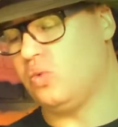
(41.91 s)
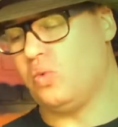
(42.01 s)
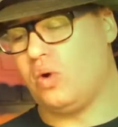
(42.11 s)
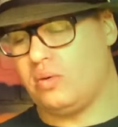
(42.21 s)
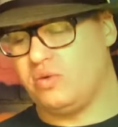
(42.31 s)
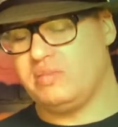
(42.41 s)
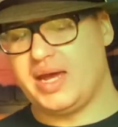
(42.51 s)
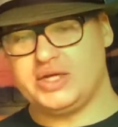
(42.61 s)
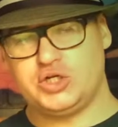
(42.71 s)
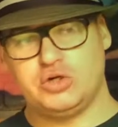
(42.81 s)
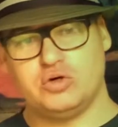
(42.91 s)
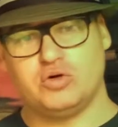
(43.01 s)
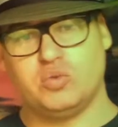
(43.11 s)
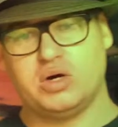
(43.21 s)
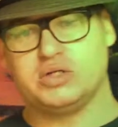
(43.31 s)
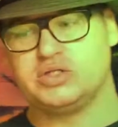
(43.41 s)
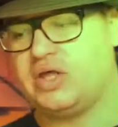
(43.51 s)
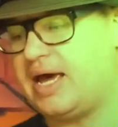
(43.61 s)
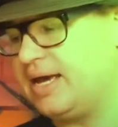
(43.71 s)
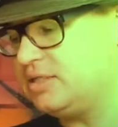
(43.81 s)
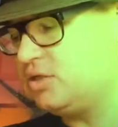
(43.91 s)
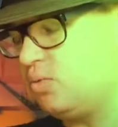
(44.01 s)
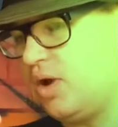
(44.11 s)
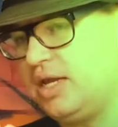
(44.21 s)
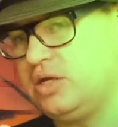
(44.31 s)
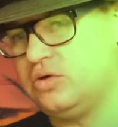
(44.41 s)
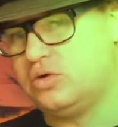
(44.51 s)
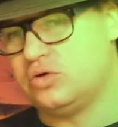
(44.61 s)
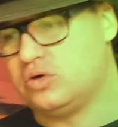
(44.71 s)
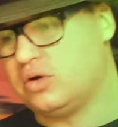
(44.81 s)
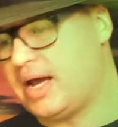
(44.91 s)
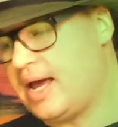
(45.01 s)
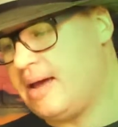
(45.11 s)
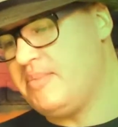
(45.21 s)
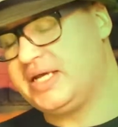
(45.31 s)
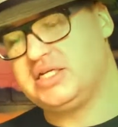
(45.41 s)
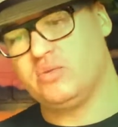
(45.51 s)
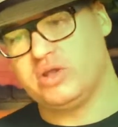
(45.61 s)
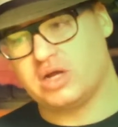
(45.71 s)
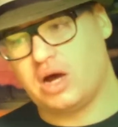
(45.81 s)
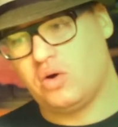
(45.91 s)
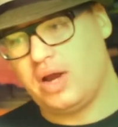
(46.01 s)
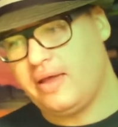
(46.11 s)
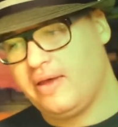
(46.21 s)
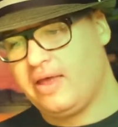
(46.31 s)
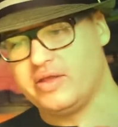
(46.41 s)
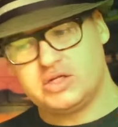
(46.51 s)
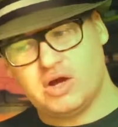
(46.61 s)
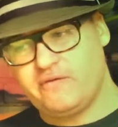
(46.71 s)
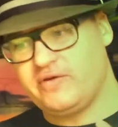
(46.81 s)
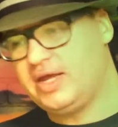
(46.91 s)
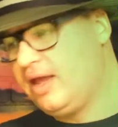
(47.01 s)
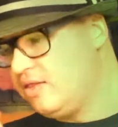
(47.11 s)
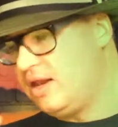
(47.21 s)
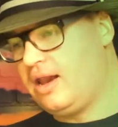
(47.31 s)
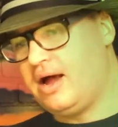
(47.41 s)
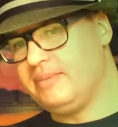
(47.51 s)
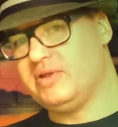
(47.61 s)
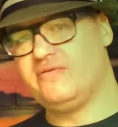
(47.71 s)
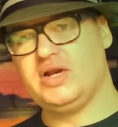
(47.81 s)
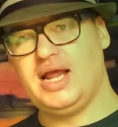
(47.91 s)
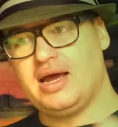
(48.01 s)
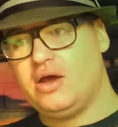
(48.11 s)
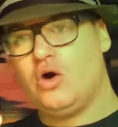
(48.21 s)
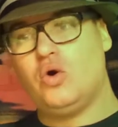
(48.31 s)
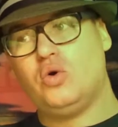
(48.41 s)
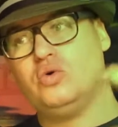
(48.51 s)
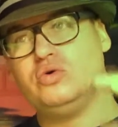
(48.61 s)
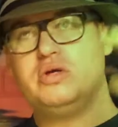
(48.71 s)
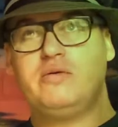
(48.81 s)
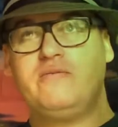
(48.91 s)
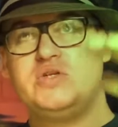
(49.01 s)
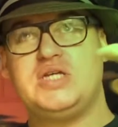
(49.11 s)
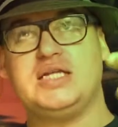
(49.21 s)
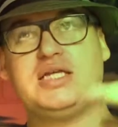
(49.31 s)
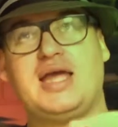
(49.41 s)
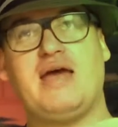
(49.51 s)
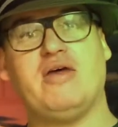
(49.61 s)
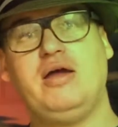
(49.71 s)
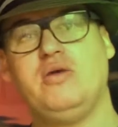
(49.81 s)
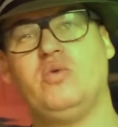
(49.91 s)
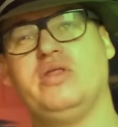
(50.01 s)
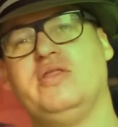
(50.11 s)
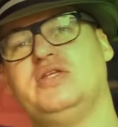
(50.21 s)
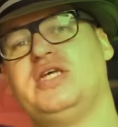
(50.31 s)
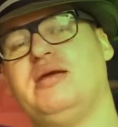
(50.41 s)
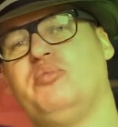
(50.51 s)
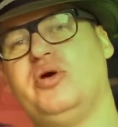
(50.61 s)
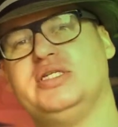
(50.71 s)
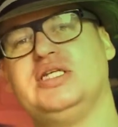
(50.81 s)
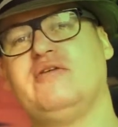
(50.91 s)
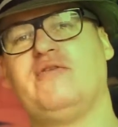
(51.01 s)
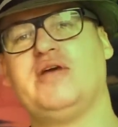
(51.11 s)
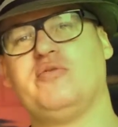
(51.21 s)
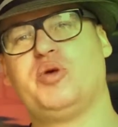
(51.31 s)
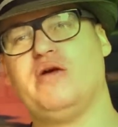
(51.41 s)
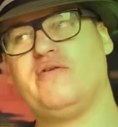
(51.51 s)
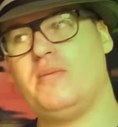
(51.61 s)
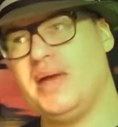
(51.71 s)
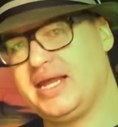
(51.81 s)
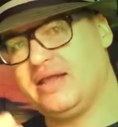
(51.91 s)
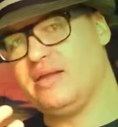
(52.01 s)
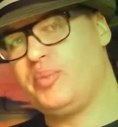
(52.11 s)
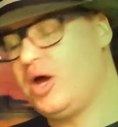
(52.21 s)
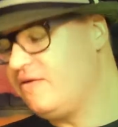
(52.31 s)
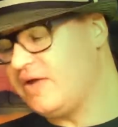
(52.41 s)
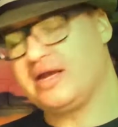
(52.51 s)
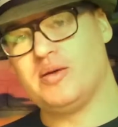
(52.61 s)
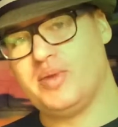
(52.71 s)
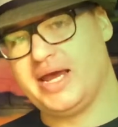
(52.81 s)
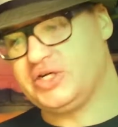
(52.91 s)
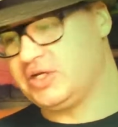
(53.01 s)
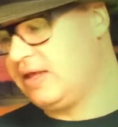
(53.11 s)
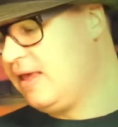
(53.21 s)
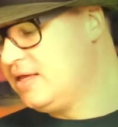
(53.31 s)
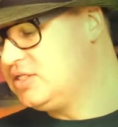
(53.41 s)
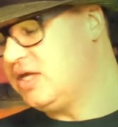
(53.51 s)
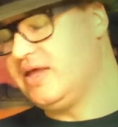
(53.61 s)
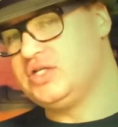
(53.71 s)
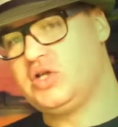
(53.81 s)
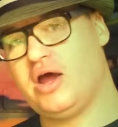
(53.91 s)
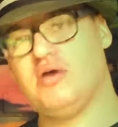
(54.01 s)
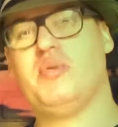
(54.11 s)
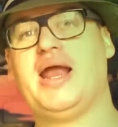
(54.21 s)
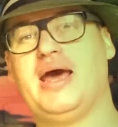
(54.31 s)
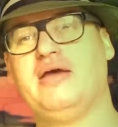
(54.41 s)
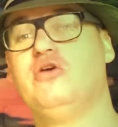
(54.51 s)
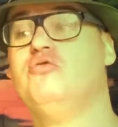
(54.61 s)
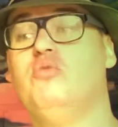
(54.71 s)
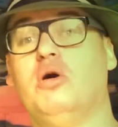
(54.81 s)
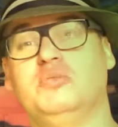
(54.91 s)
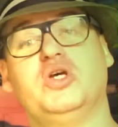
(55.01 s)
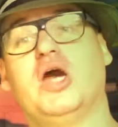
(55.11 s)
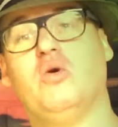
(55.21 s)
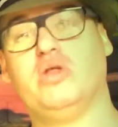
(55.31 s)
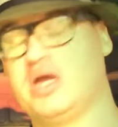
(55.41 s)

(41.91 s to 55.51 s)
what we made sure was that when you're mixing with the cola, the toffee, the lime, the vanilla, all sit together within the same points in the flavour profile, making the perfect combination. So there's no better rum to go with a